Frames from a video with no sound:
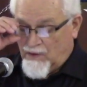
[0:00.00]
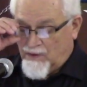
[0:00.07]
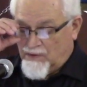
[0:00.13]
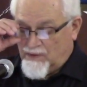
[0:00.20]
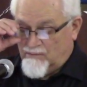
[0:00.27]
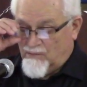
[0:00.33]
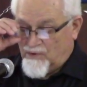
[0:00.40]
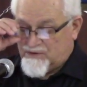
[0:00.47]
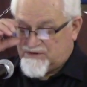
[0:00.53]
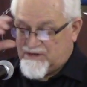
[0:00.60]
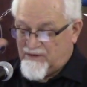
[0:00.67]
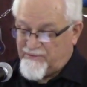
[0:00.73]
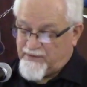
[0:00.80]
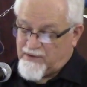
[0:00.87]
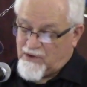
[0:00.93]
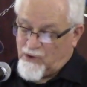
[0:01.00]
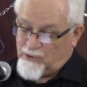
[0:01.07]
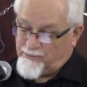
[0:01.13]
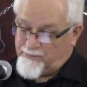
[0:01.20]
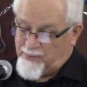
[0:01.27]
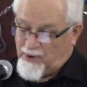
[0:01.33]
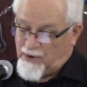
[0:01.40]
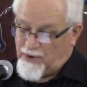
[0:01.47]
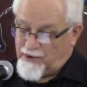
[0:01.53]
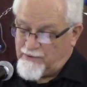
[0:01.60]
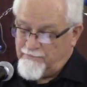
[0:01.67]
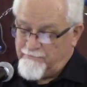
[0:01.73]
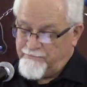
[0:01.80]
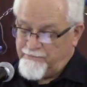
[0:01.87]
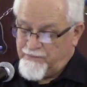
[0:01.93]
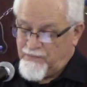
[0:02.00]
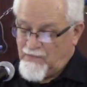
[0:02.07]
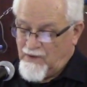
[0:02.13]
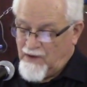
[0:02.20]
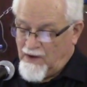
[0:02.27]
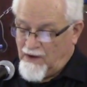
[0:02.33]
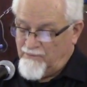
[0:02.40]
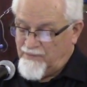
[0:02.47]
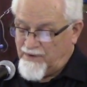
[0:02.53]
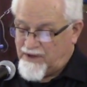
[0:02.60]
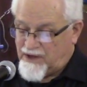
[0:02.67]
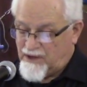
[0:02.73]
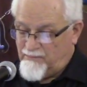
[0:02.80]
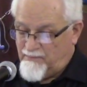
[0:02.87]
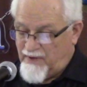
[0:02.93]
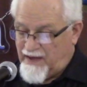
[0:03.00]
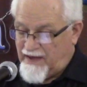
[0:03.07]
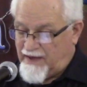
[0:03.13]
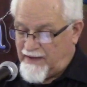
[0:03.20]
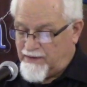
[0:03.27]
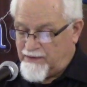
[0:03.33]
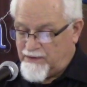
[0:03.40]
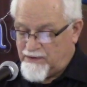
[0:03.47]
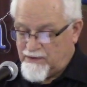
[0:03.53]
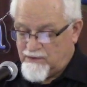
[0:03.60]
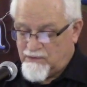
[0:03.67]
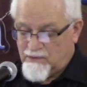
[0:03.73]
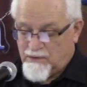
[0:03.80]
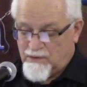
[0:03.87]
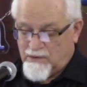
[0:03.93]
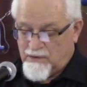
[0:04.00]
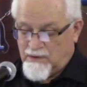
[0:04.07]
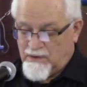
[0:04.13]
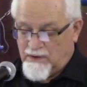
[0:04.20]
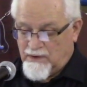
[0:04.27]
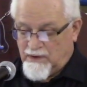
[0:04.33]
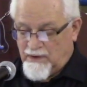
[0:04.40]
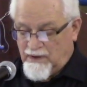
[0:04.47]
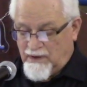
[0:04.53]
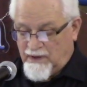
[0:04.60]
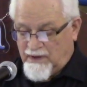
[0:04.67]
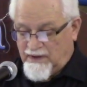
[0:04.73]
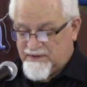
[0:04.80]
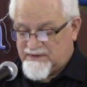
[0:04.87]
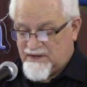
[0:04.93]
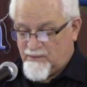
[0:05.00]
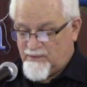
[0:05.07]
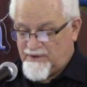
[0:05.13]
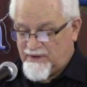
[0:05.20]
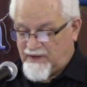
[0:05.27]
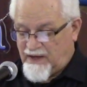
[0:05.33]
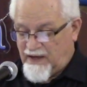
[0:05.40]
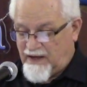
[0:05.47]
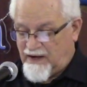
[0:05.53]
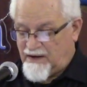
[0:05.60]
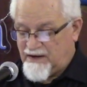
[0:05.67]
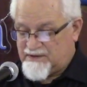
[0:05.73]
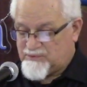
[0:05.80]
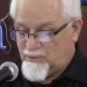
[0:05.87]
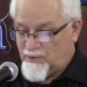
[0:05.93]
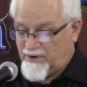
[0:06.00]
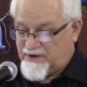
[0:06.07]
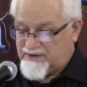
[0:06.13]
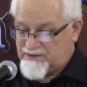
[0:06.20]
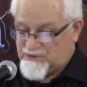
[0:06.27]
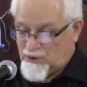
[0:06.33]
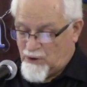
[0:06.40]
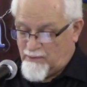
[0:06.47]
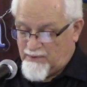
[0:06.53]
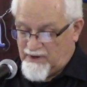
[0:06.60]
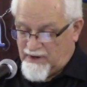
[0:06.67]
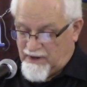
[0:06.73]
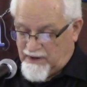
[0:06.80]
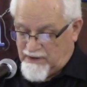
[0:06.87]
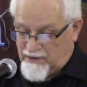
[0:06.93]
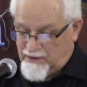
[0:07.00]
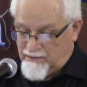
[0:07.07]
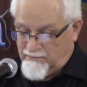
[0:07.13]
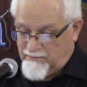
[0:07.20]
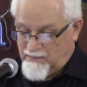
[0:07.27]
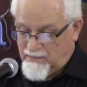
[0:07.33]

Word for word: The most difficult part of the command is that when the Canaanites were exterminated,